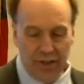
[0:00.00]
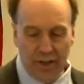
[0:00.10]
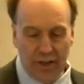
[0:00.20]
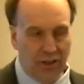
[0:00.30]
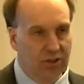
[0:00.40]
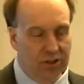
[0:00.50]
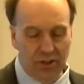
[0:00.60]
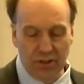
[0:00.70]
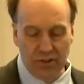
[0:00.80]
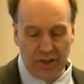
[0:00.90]
and
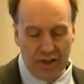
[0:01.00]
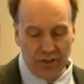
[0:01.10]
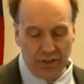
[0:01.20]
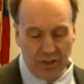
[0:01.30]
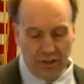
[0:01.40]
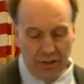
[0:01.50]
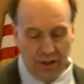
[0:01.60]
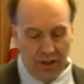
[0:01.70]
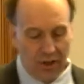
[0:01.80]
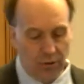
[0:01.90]
crystallization,
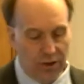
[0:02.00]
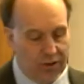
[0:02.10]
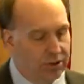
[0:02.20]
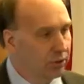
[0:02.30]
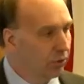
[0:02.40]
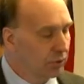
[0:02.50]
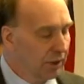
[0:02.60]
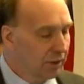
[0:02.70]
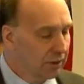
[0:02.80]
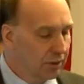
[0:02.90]
I want to,
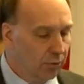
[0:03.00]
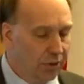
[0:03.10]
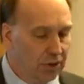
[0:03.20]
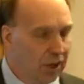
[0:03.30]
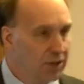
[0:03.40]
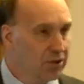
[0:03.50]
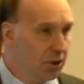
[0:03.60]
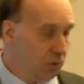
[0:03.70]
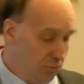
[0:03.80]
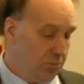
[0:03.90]
uh, I want to
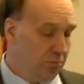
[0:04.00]
also